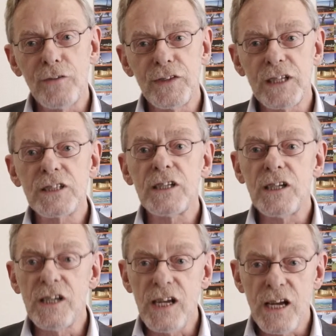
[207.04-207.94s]
of this
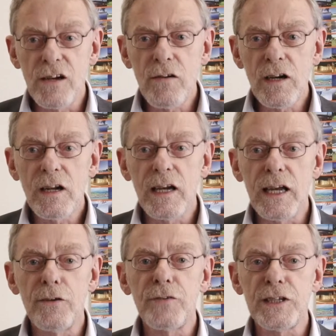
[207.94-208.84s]
year
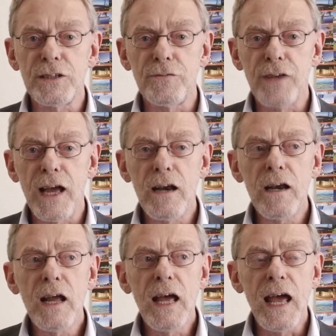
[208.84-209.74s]
in Friesenveen
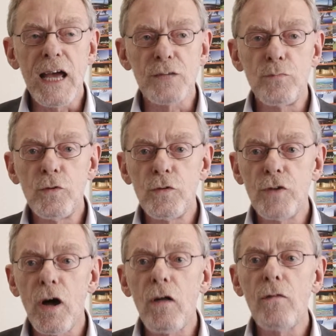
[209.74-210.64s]
has moved
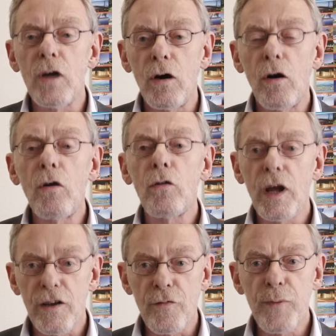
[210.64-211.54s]
on a whole
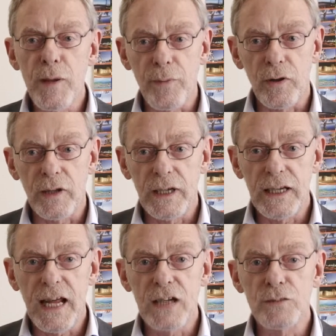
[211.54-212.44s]
lot of people. It
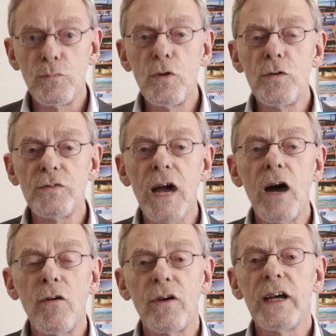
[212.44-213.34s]
has moved
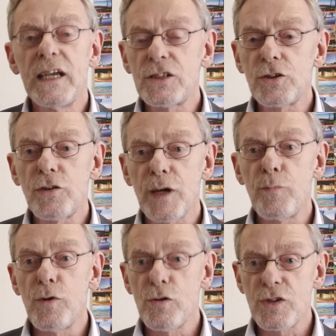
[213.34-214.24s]
our historic
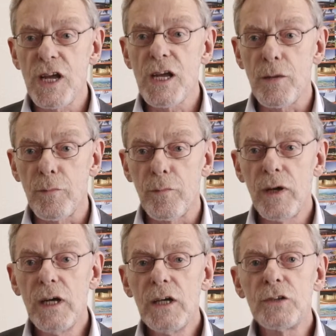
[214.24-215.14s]
museum
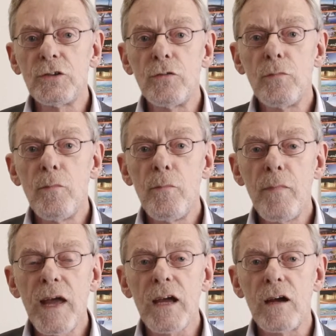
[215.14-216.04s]
to
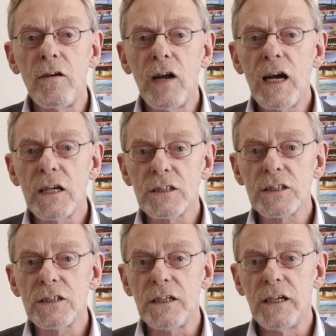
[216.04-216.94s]
make a
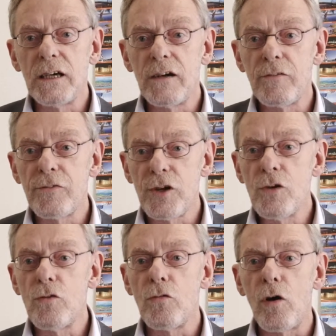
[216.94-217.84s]
large
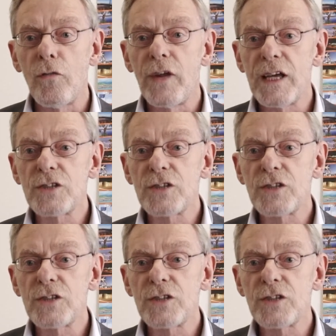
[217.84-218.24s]
view on the